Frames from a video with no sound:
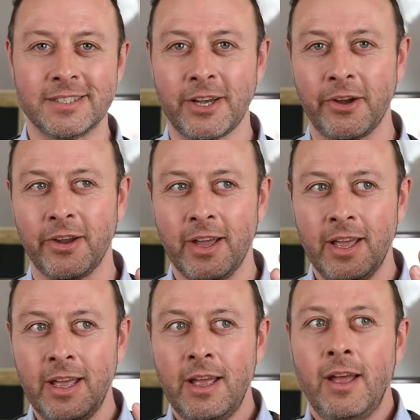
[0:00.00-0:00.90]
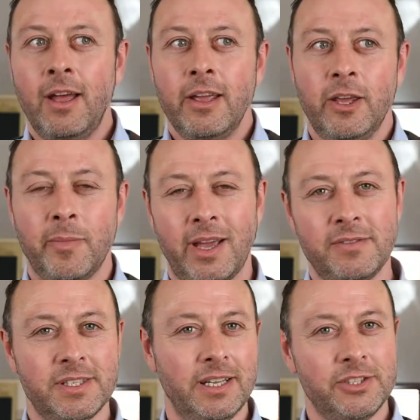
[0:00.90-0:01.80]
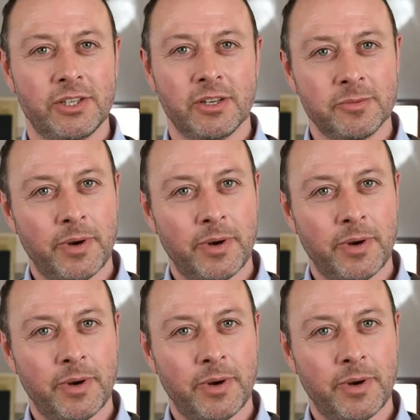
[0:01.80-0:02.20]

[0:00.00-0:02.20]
So you may have seen shots